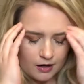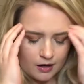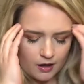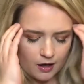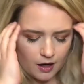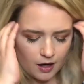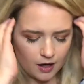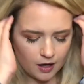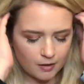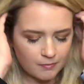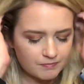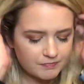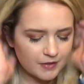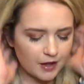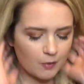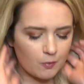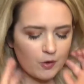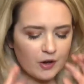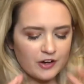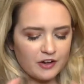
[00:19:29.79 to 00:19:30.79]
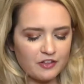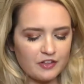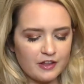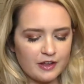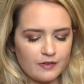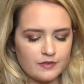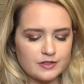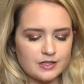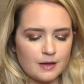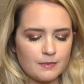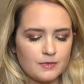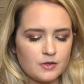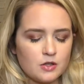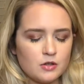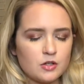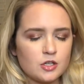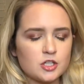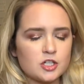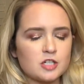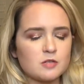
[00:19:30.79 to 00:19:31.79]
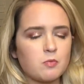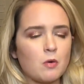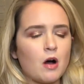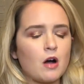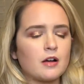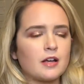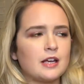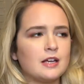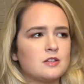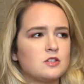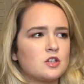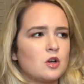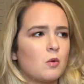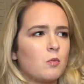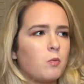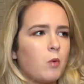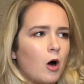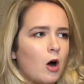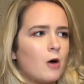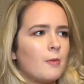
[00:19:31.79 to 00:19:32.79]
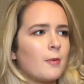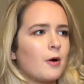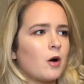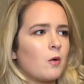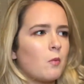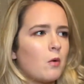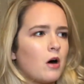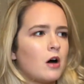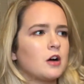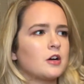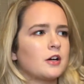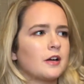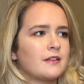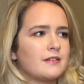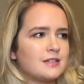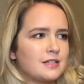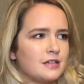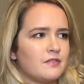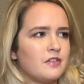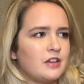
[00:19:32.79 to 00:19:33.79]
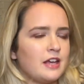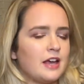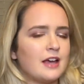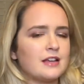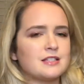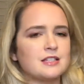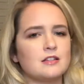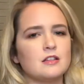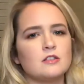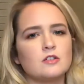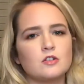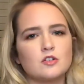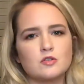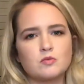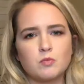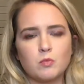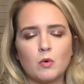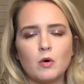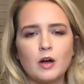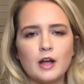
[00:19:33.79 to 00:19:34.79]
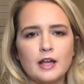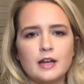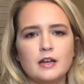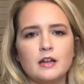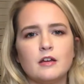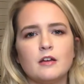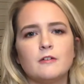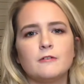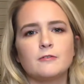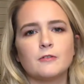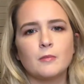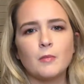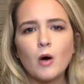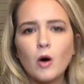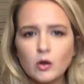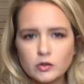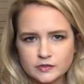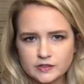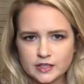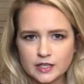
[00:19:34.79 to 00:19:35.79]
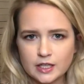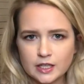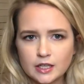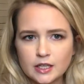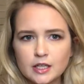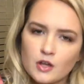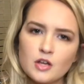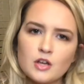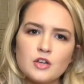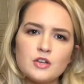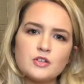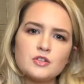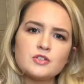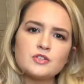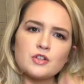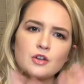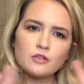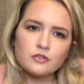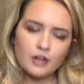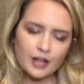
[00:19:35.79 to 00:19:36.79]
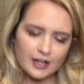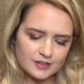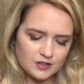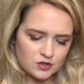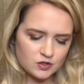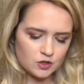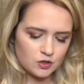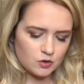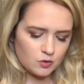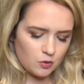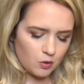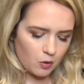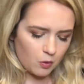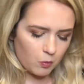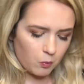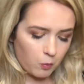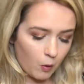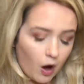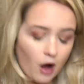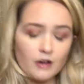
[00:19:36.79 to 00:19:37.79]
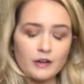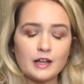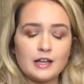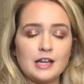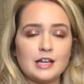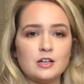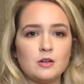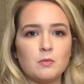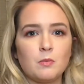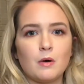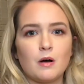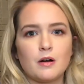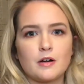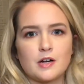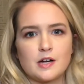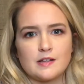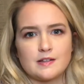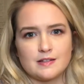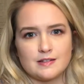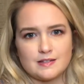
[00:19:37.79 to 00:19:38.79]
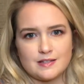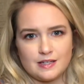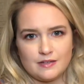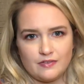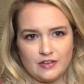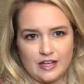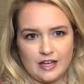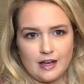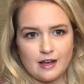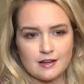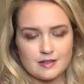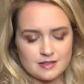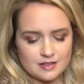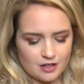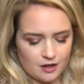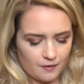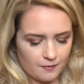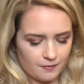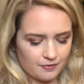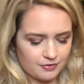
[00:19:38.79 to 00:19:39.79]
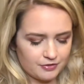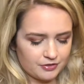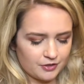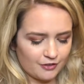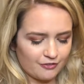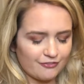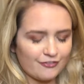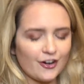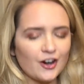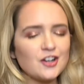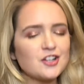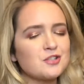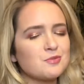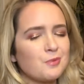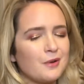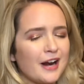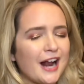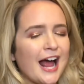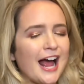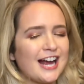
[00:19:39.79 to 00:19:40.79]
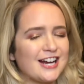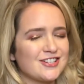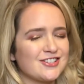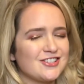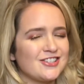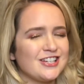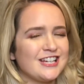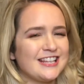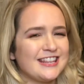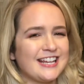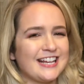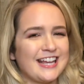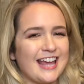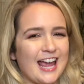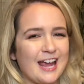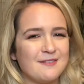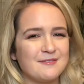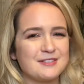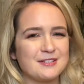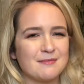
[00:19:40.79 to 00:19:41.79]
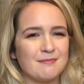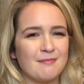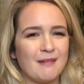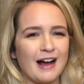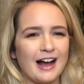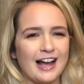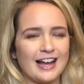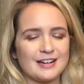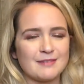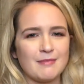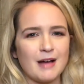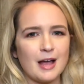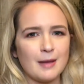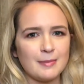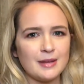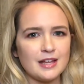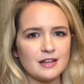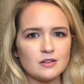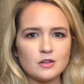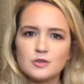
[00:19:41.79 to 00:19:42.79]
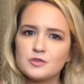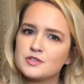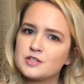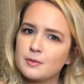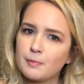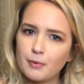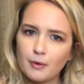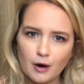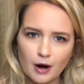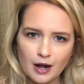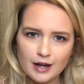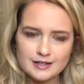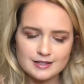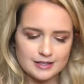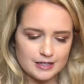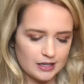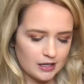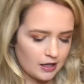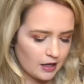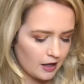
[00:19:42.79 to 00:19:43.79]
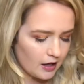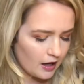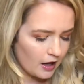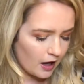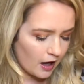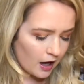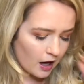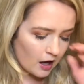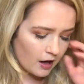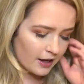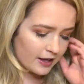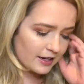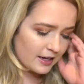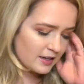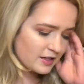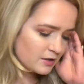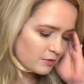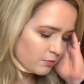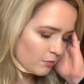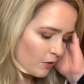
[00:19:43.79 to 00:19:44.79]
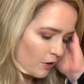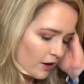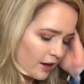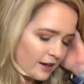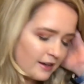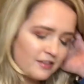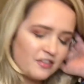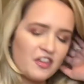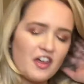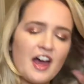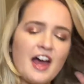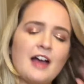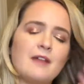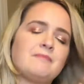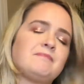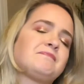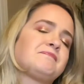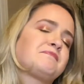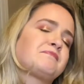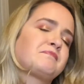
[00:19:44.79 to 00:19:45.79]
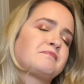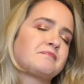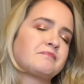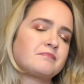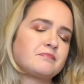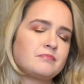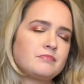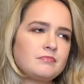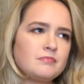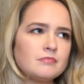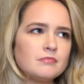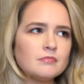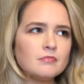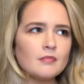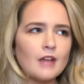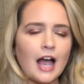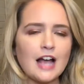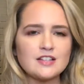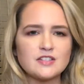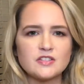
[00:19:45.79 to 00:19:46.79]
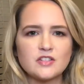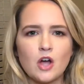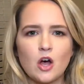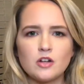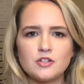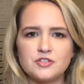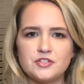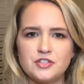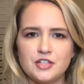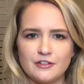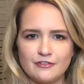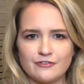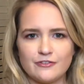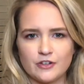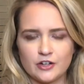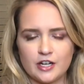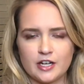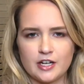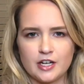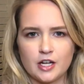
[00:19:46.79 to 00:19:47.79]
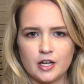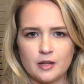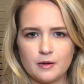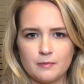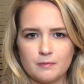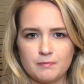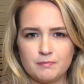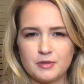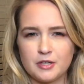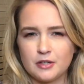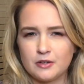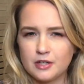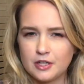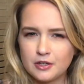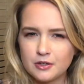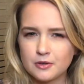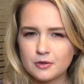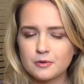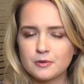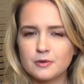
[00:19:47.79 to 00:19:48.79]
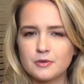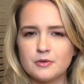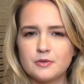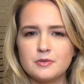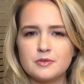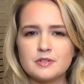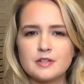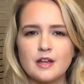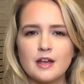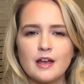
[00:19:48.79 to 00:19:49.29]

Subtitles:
I wanted to think of something you could just walk into Walmart, Walgreens, CVS, and then there's one from Ulta. So, let's do walking into Walgreens and CVS. The first one actually that came to mind might be a little surprising, and it's one that I saw different beauty gurus.